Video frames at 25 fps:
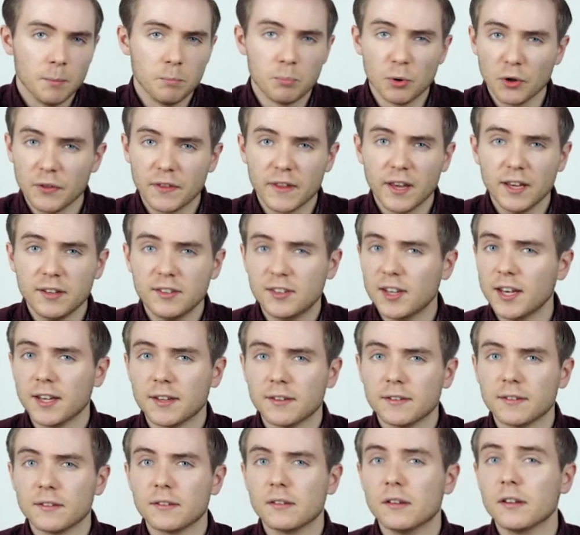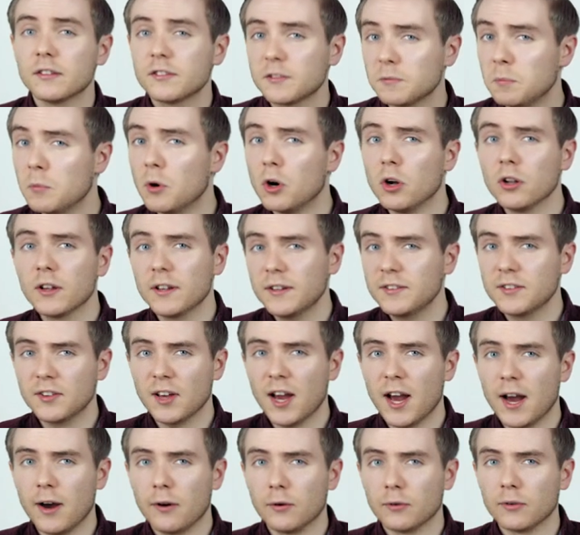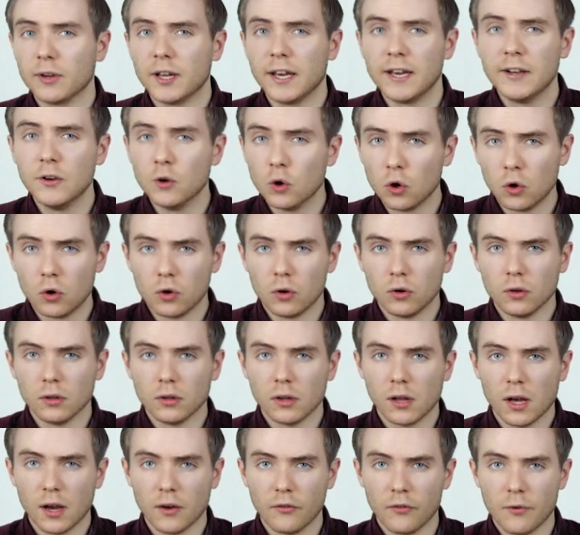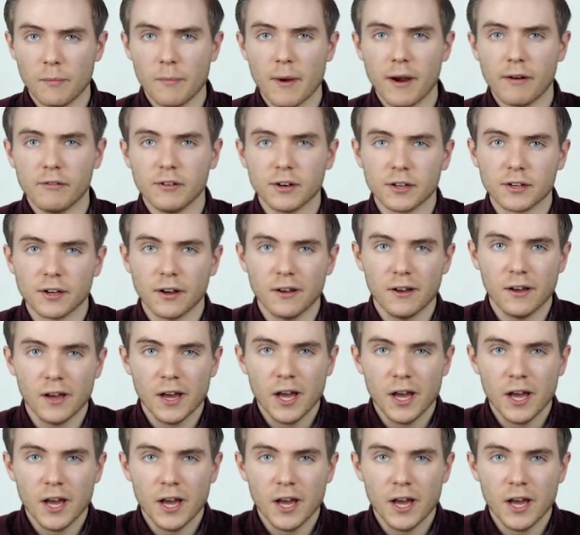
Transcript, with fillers: but this is the smallest town in all of America,